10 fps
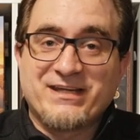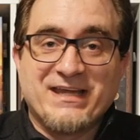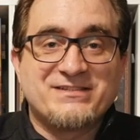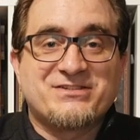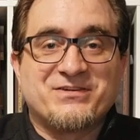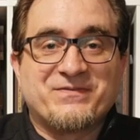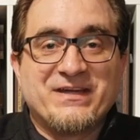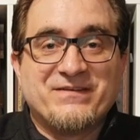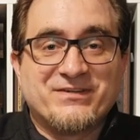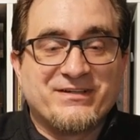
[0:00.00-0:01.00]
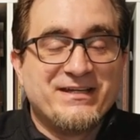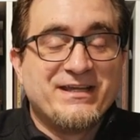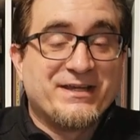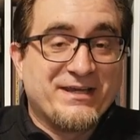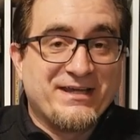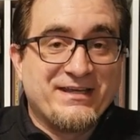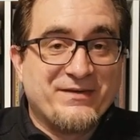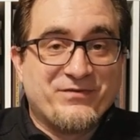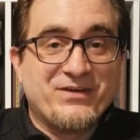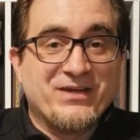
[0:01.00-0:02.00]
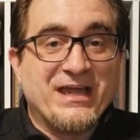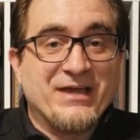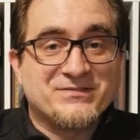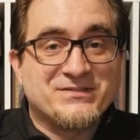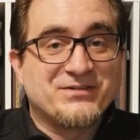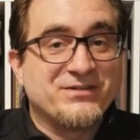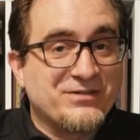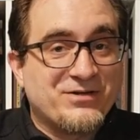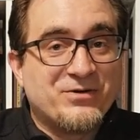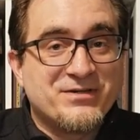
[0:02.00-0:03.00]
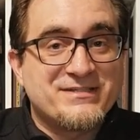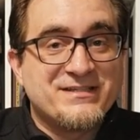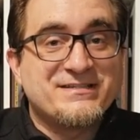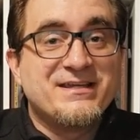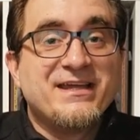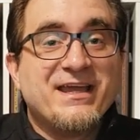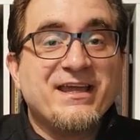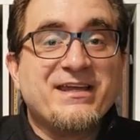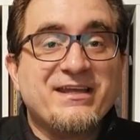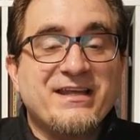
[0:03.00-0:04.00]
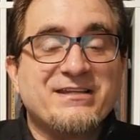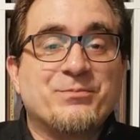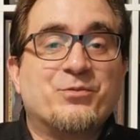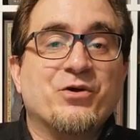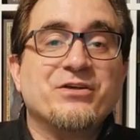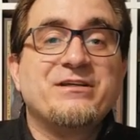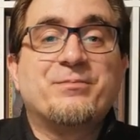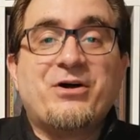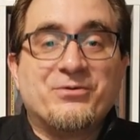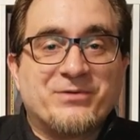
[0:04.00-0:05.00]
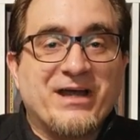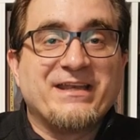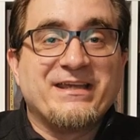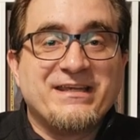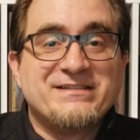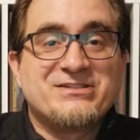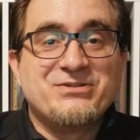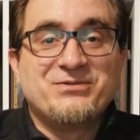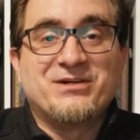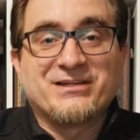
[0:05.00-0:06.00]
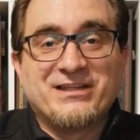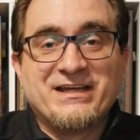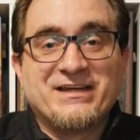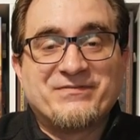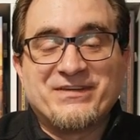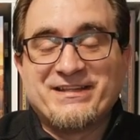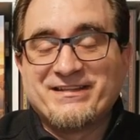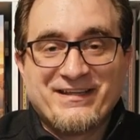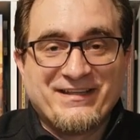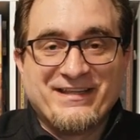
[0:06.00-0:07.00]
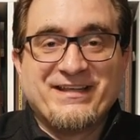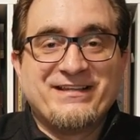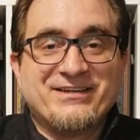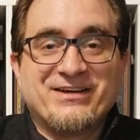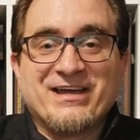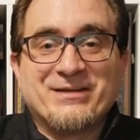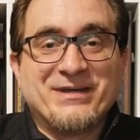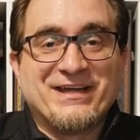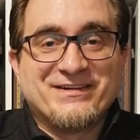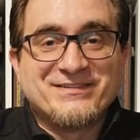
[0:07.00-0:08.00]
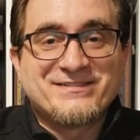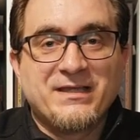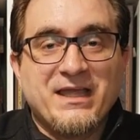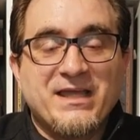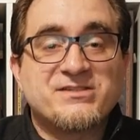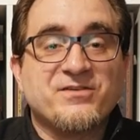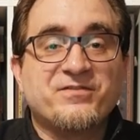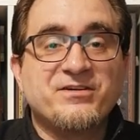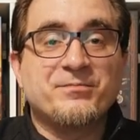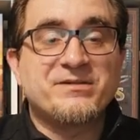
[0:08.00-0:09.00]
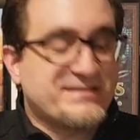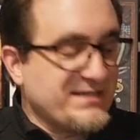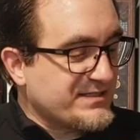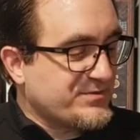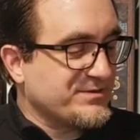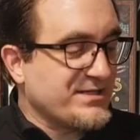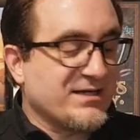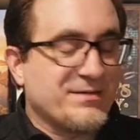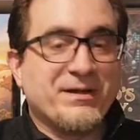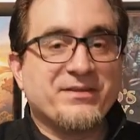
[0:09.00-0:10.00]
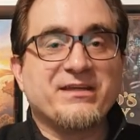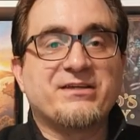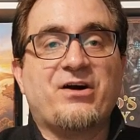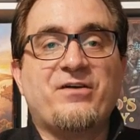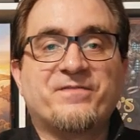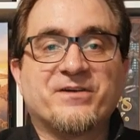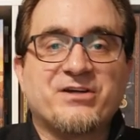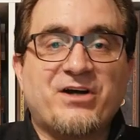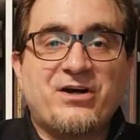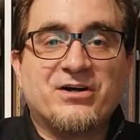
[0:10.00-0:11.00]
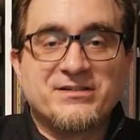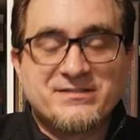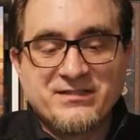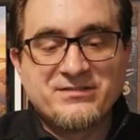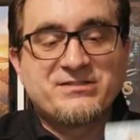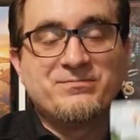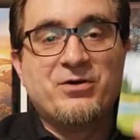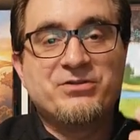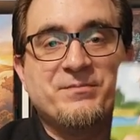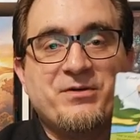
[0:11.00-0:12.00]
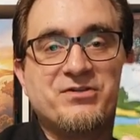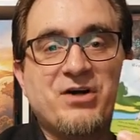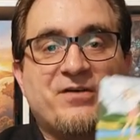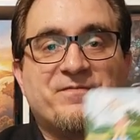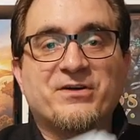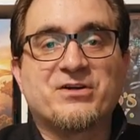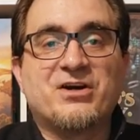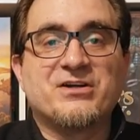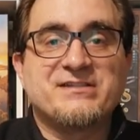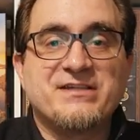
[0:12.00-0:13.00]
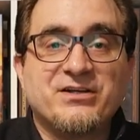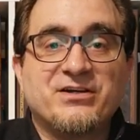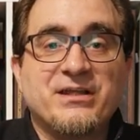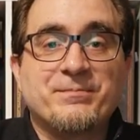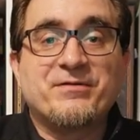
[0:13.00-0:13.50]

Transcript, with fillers: against your favor. And if you have certain courses, it could end up rolling your ball right into a cliff and, and then you're out of bounds. And so for number six, we'll talk about the golfer cards. There's multiple golfer cards here that